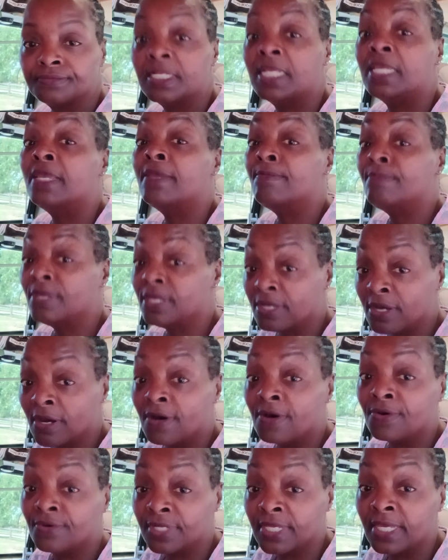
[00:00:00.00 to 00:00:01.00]
It be
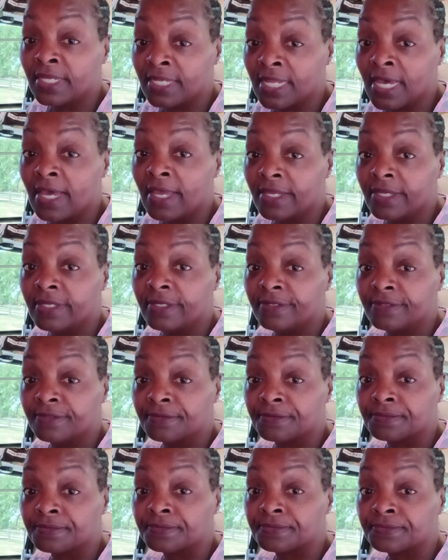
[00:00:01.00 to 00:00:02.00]
cold at night,
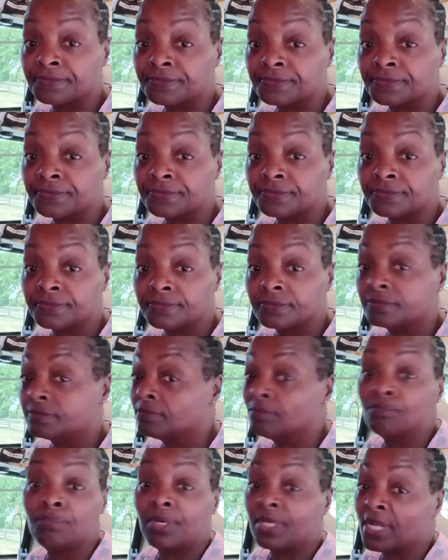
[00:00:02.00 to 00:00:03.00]

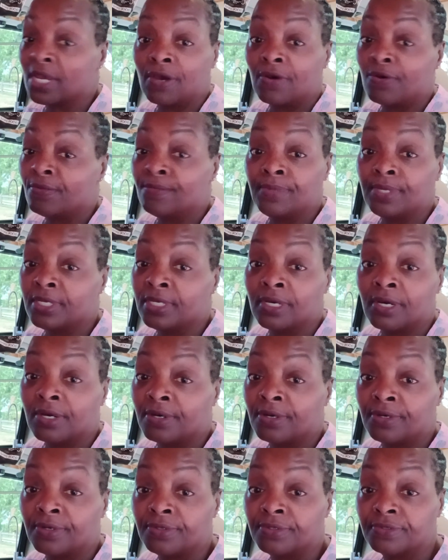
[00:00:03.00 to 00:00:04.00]
but I don't be
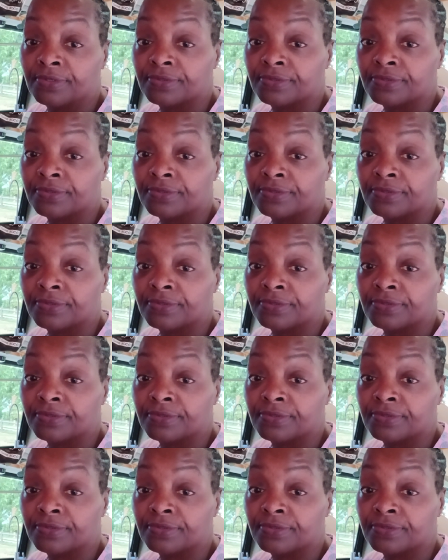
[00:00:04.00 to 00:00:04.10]
cold.